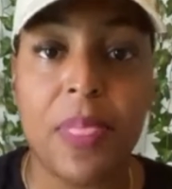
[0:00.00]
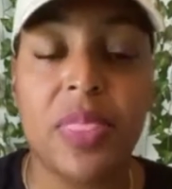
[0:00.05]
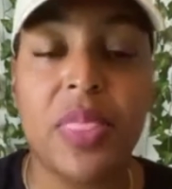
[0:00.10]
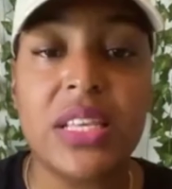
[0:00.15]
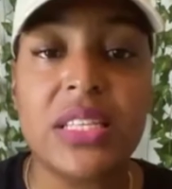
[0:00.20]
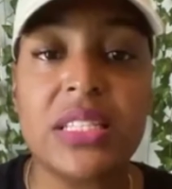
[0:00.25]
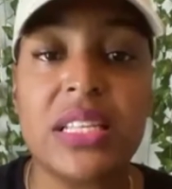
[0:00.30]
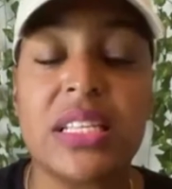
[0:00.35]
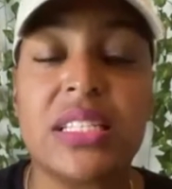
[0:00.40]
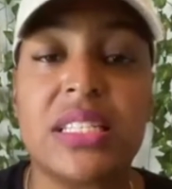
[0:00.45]

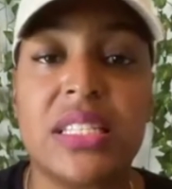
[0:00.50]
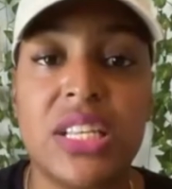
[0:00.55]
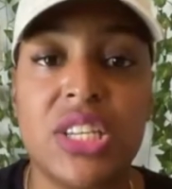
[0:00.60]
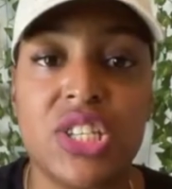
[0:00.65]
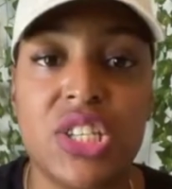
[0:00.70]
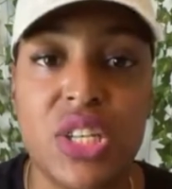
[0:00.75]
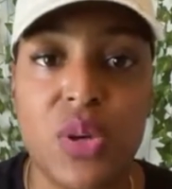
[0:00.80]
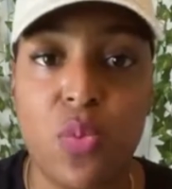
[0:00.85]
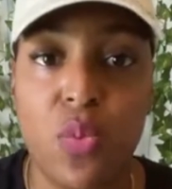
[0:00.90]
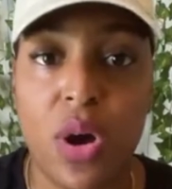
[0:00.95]
This is
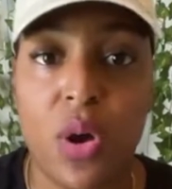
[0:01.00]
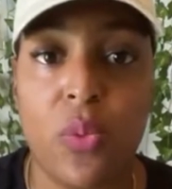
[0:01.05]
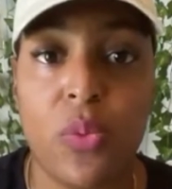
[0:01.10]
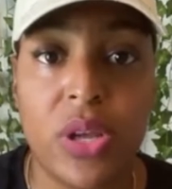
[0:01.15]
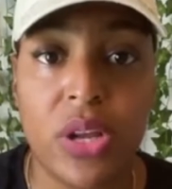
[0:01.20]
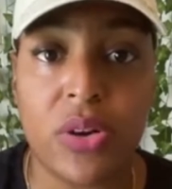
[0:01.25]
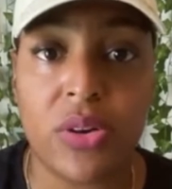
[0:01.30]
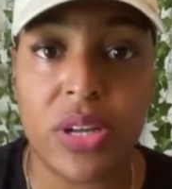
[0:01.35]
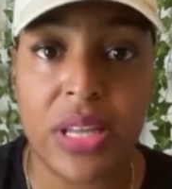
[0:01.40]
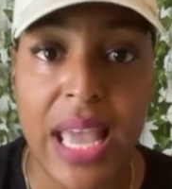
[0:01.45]
essentially what
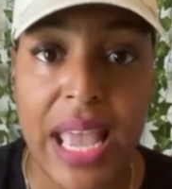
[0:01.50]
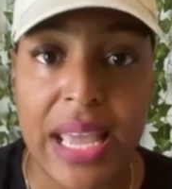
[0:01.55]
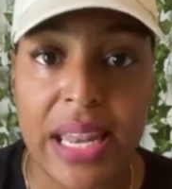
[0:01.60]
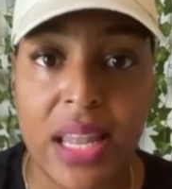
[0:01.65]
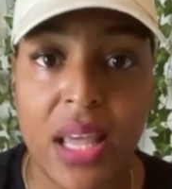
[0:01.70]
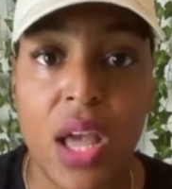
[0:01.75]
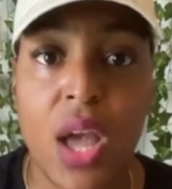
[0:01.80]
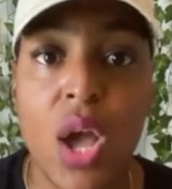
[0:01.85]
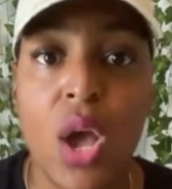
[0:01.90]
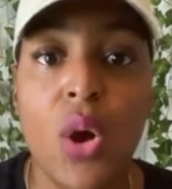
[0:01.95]
we
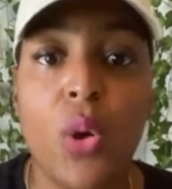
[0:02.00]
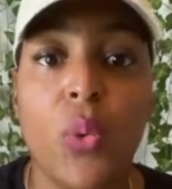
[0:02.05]
created.